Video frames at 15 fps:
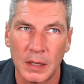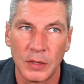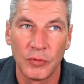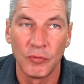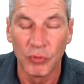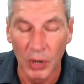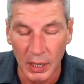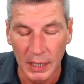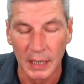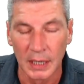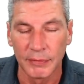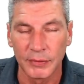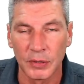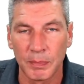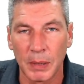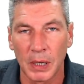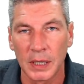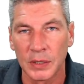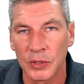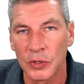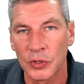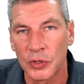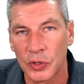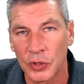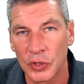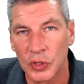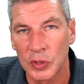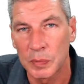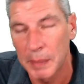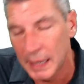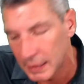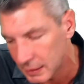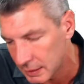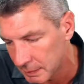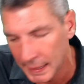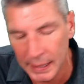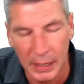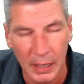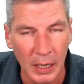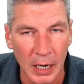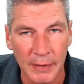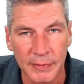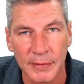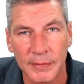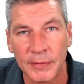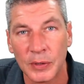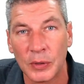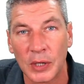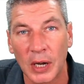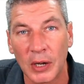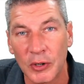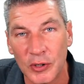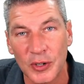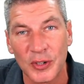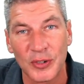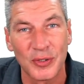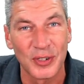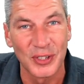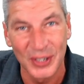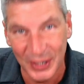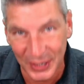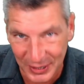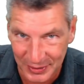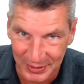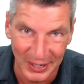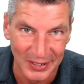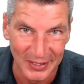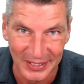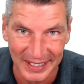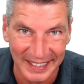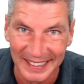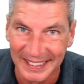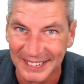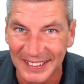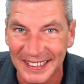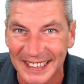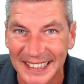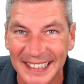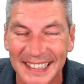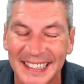Right after Biden's just spanked about half of your country's reserves over there, right?